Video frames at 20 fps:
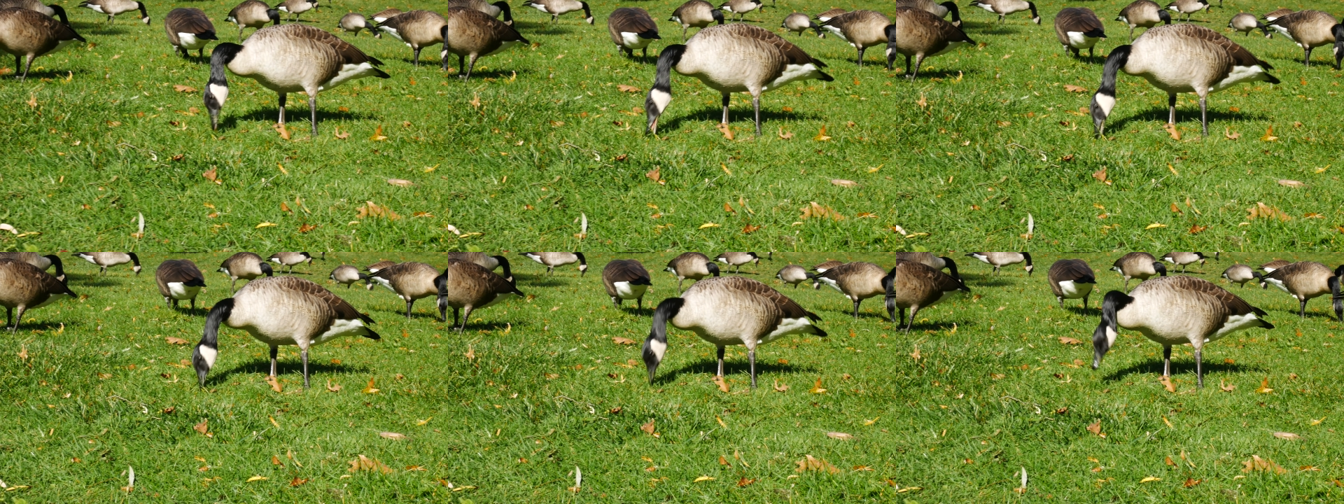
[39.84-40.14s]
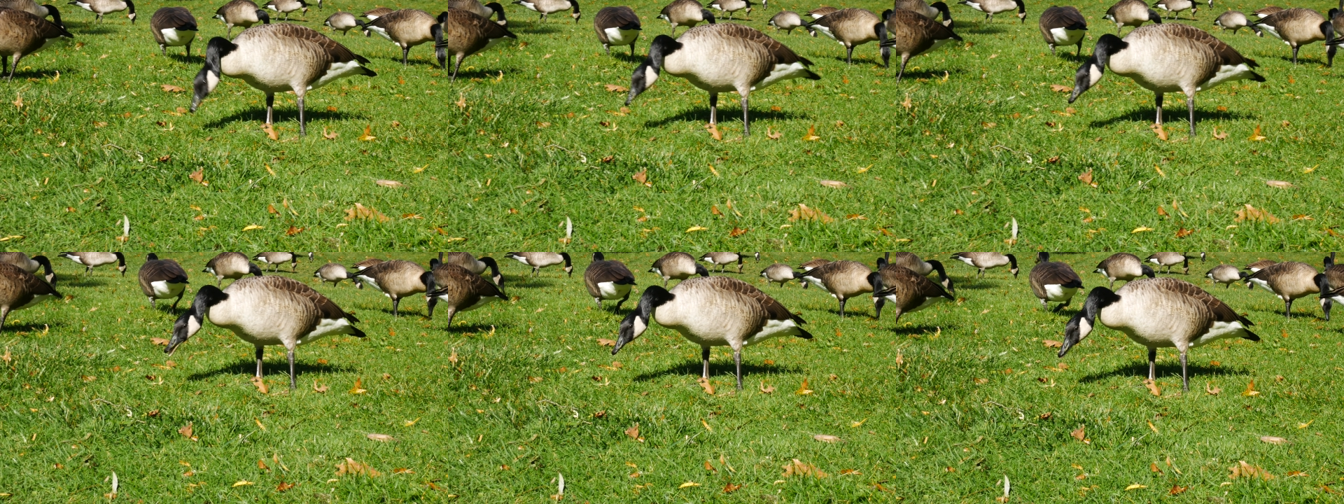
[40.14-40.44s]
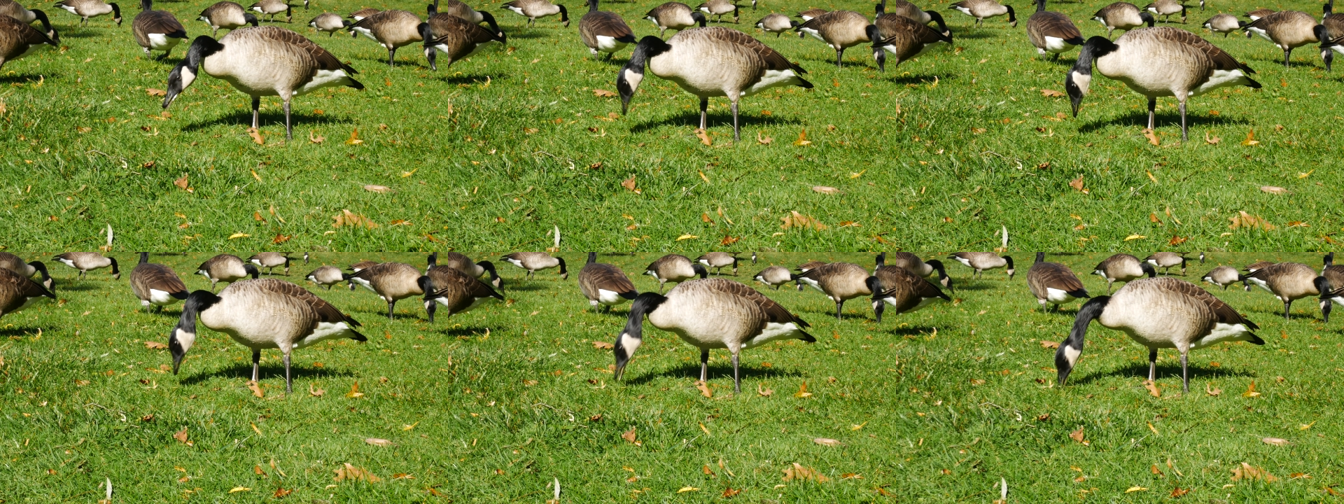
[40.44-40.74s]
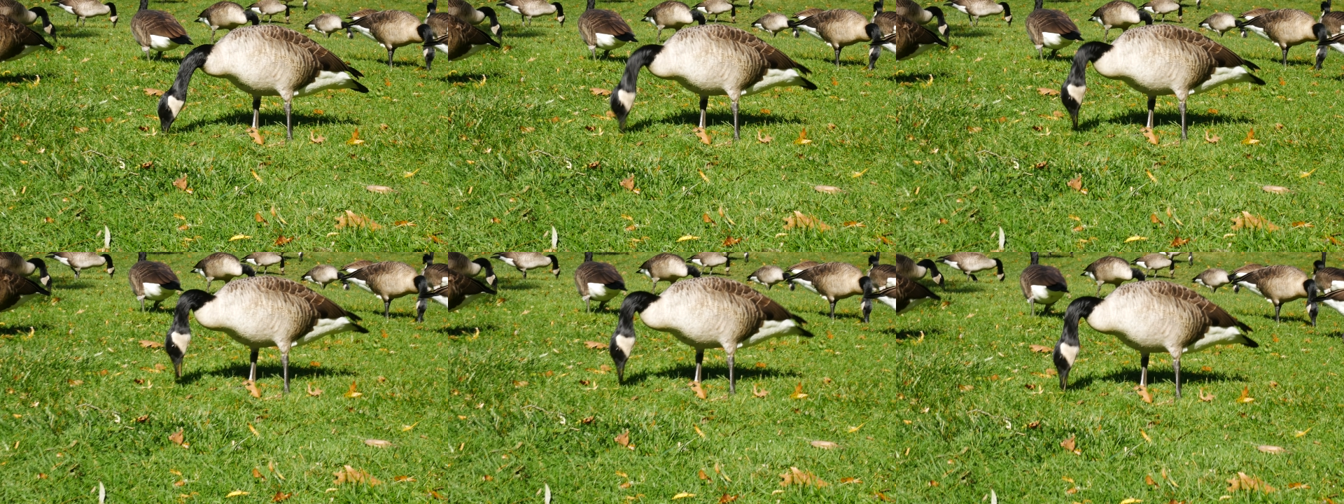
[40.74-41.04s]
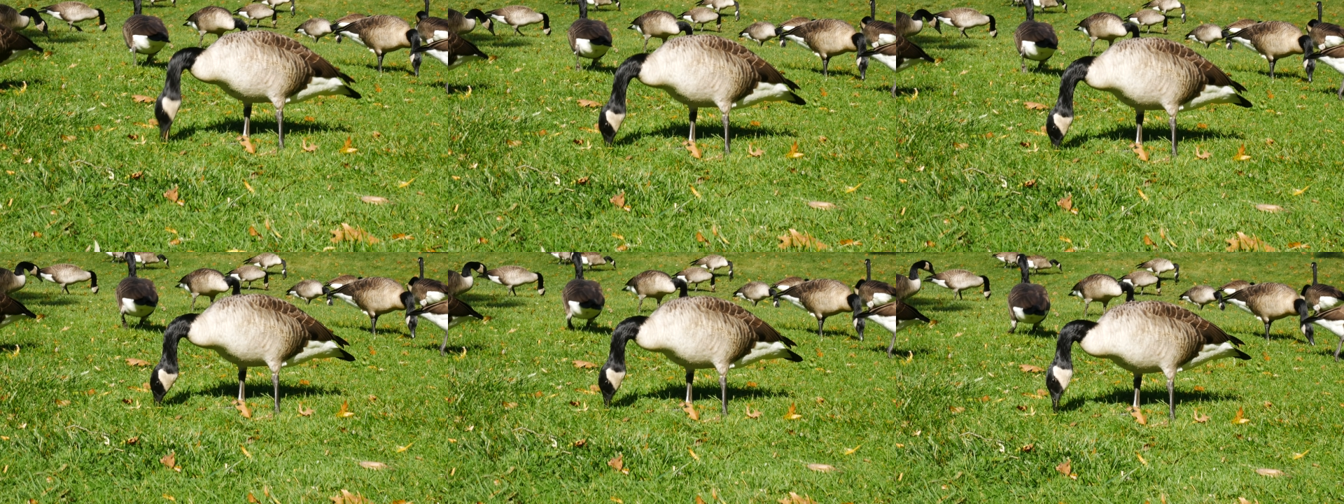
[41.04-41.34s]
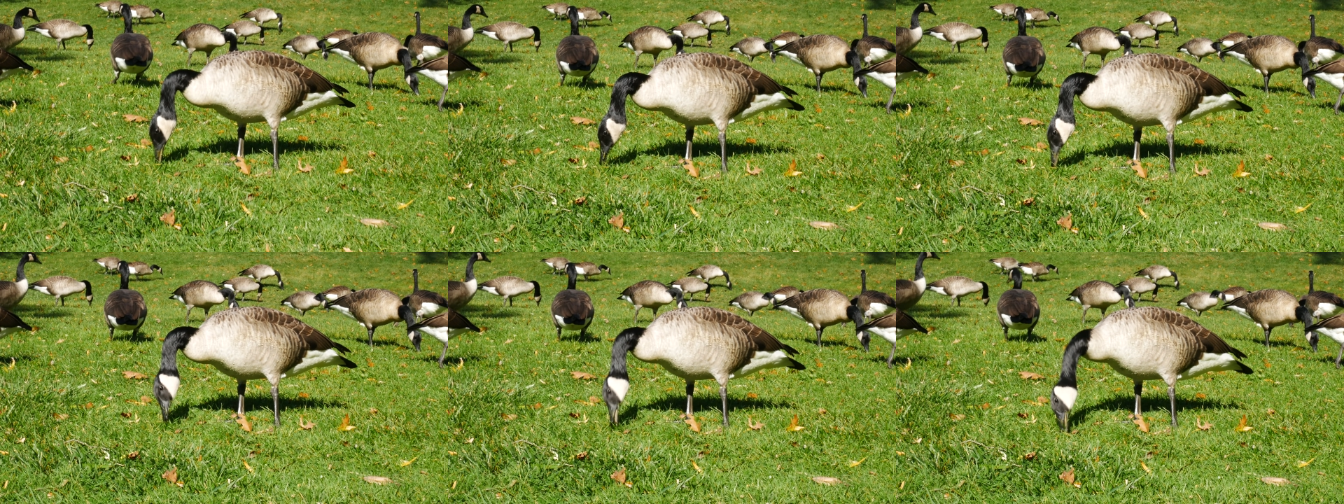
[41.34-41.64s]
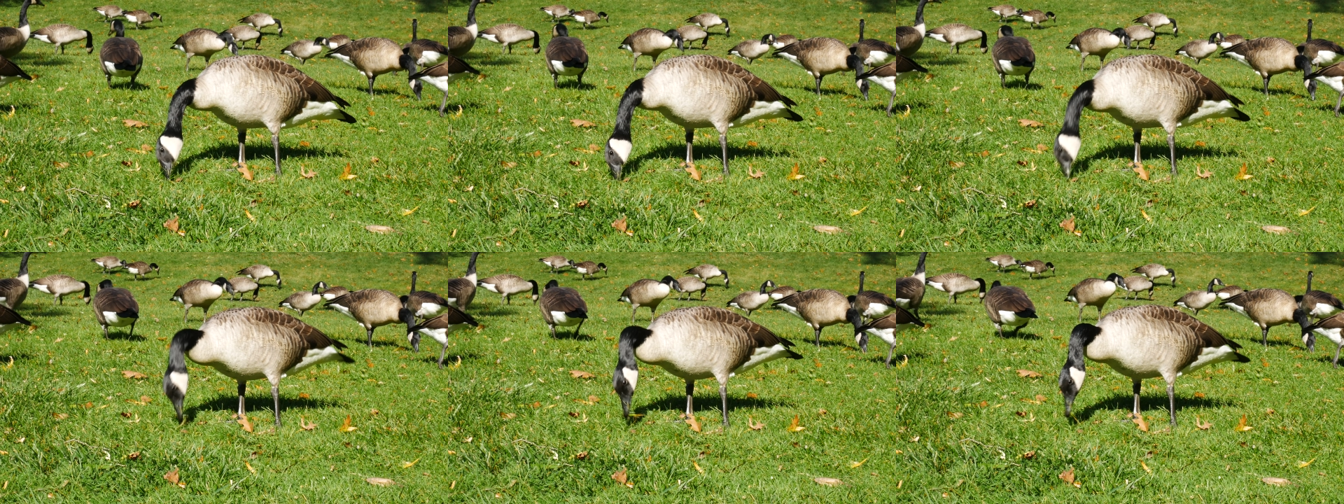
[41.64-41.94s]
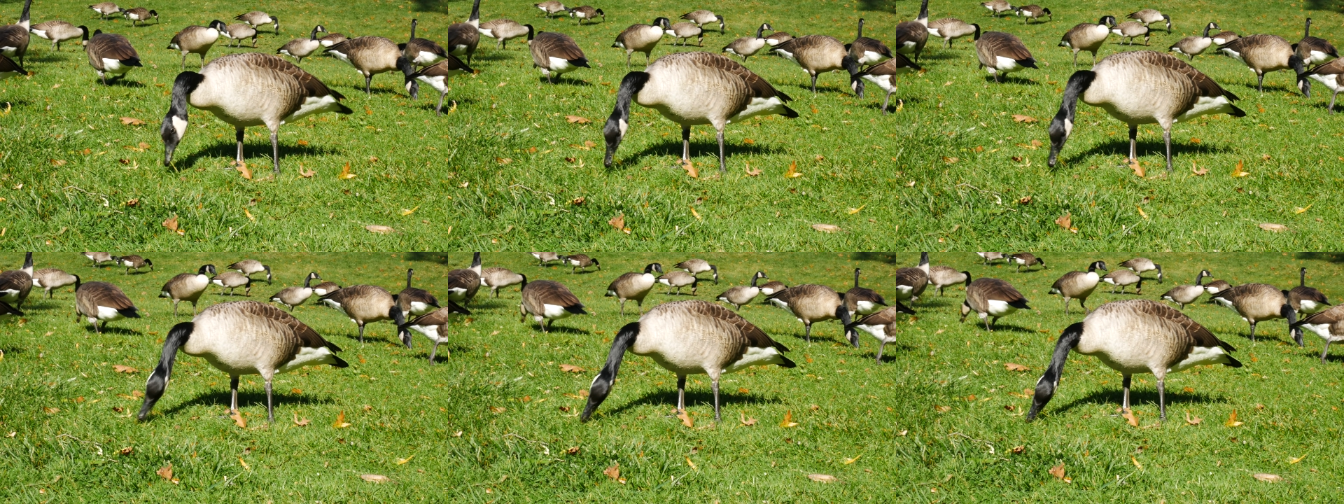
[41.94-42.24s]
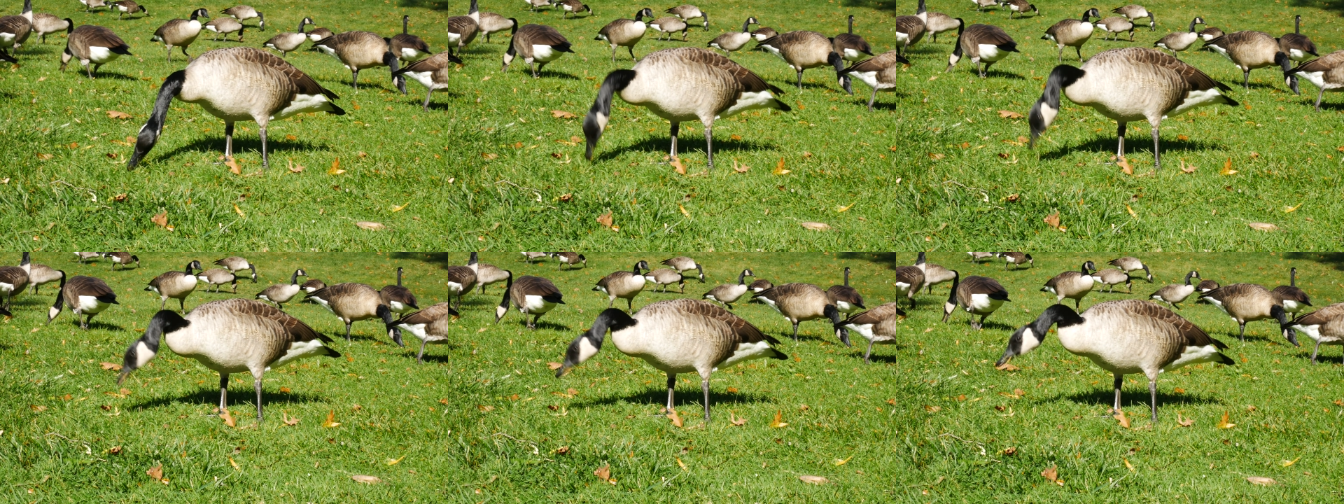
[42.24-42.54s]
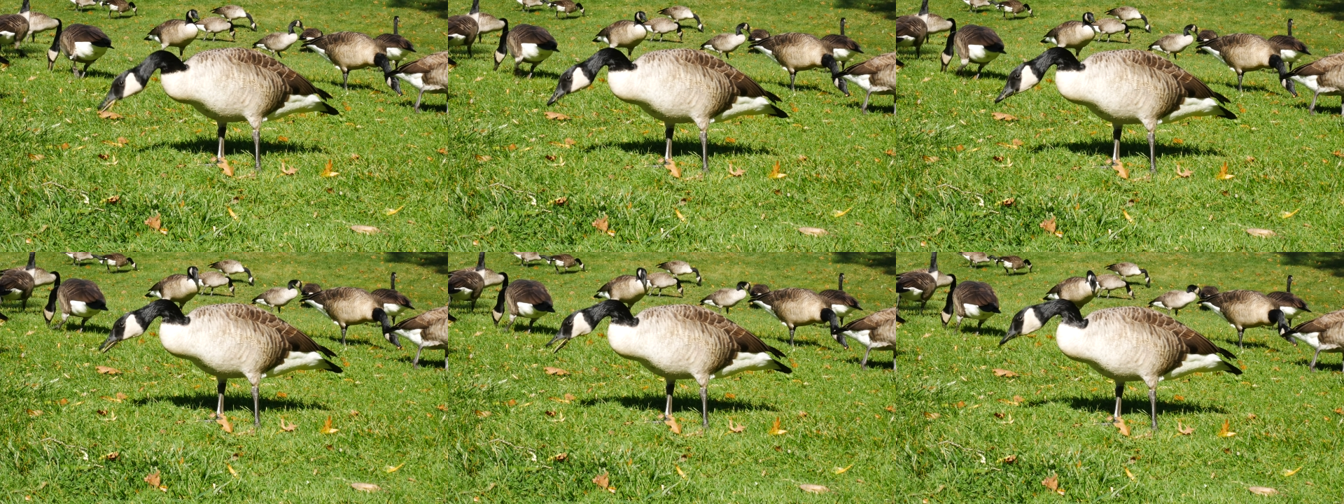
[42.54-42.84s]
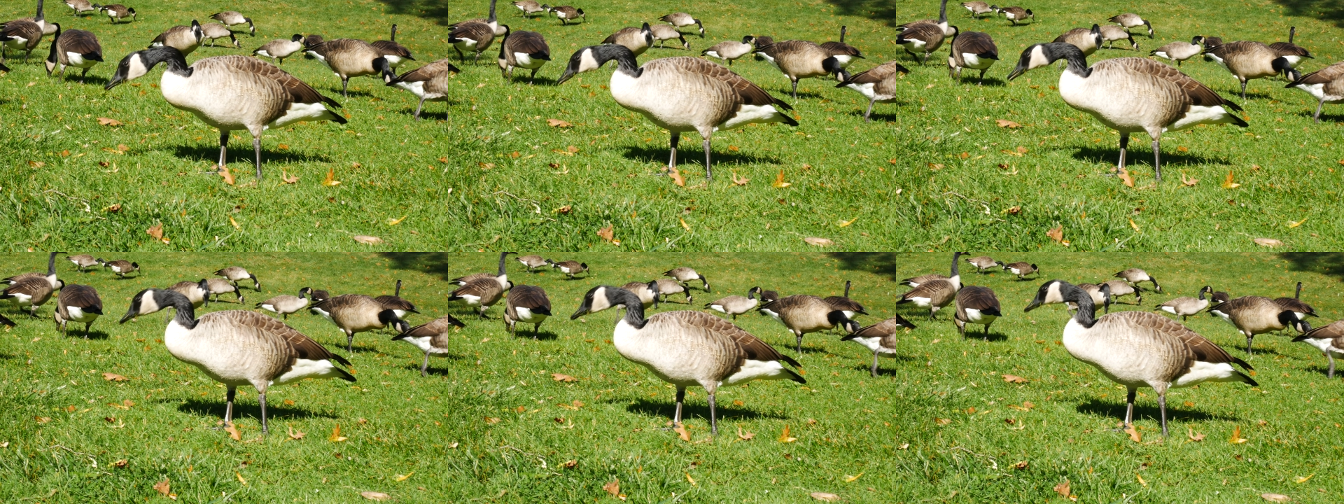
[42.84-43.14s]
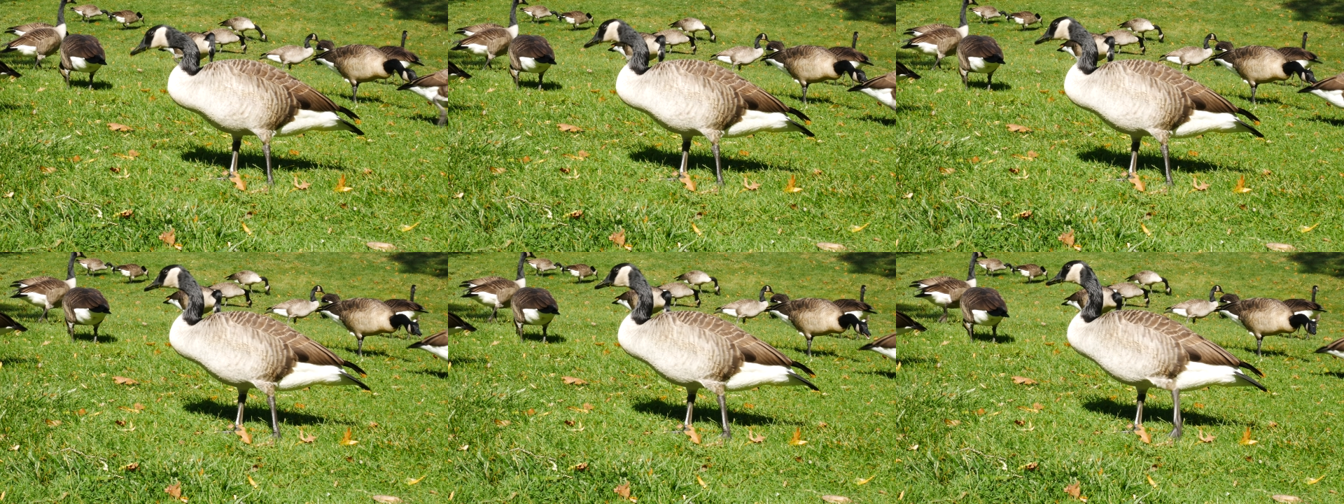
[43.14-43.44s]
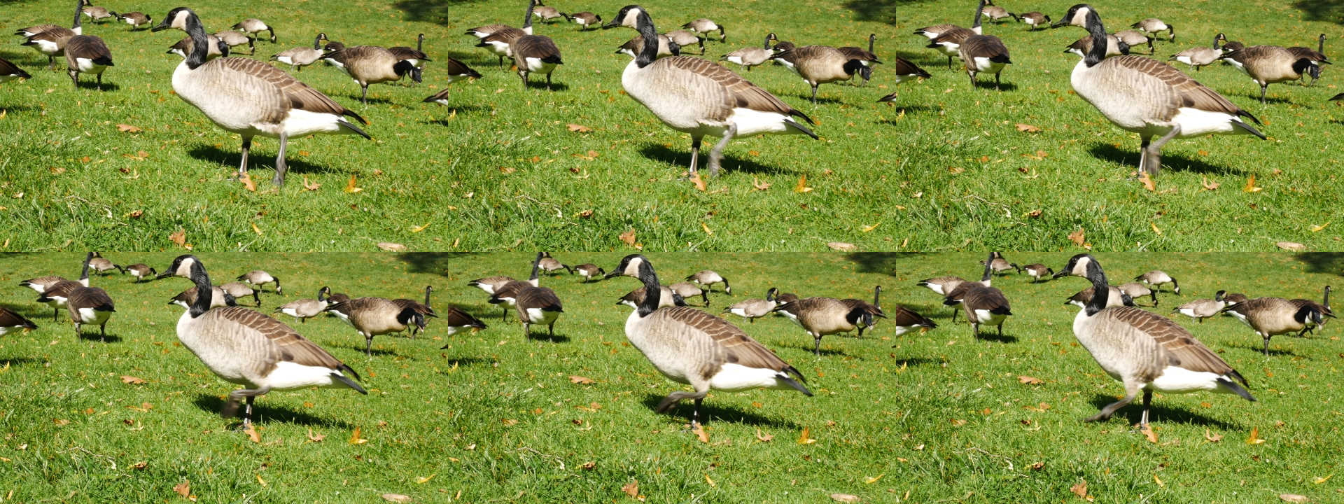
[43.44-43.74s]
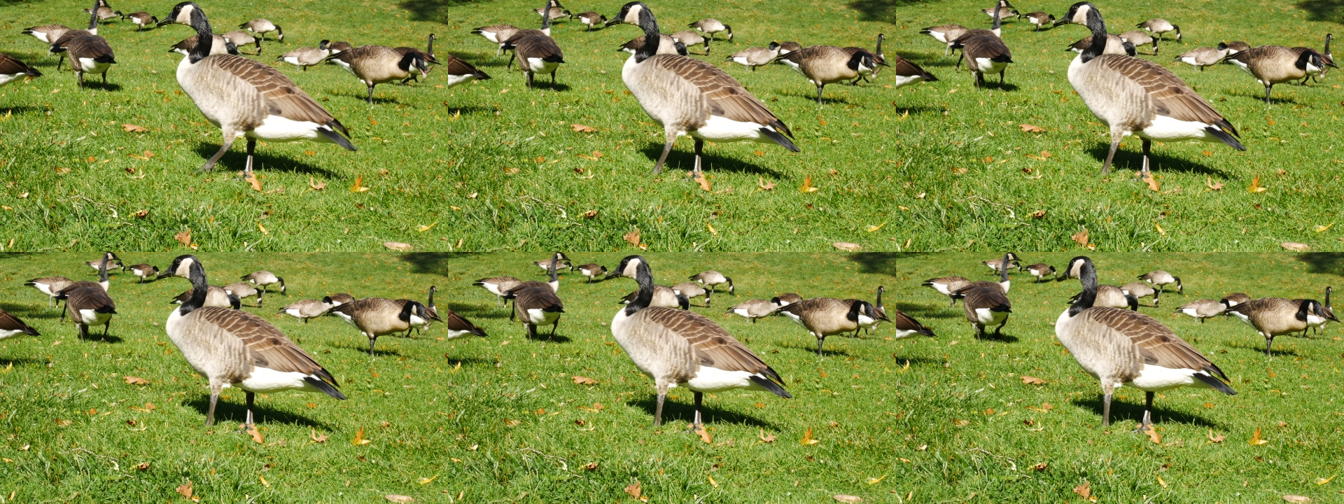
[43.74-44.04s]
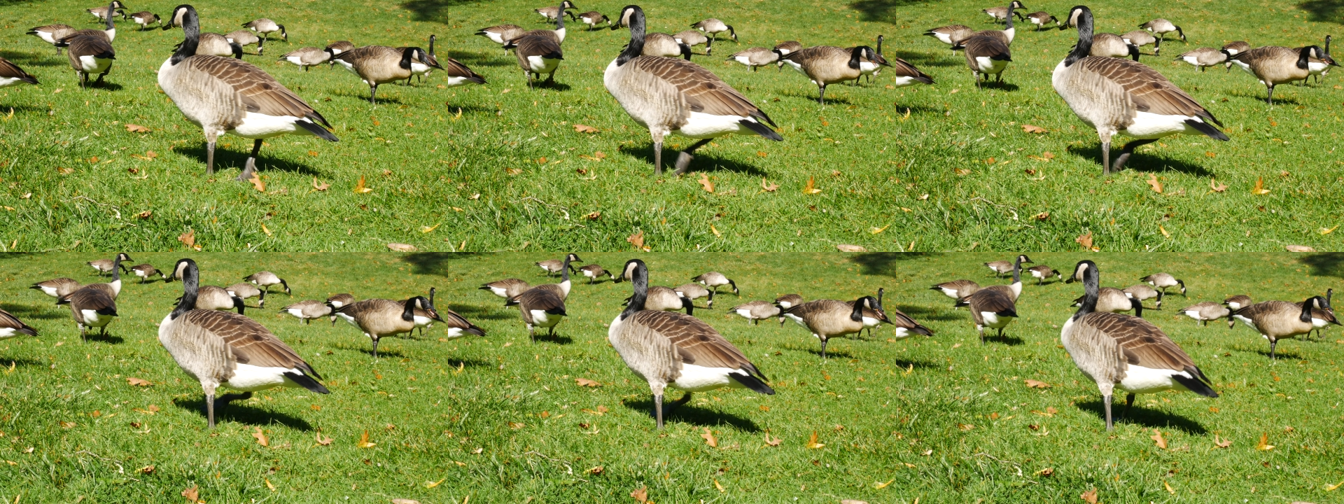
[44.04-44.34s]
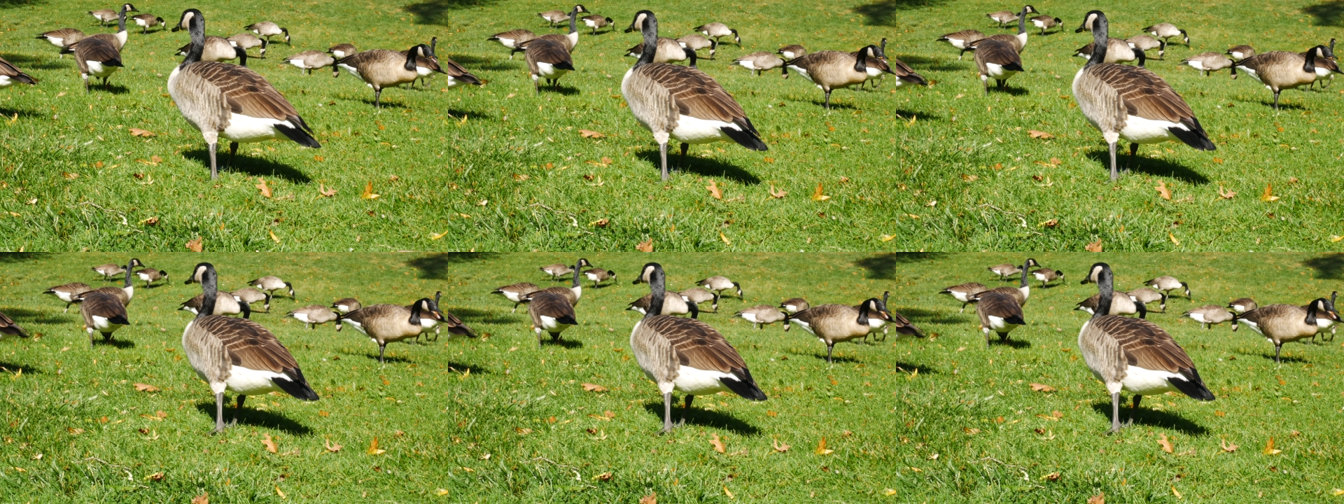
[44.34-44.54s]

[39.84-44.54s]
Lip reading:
Nobody's mouth can be seen.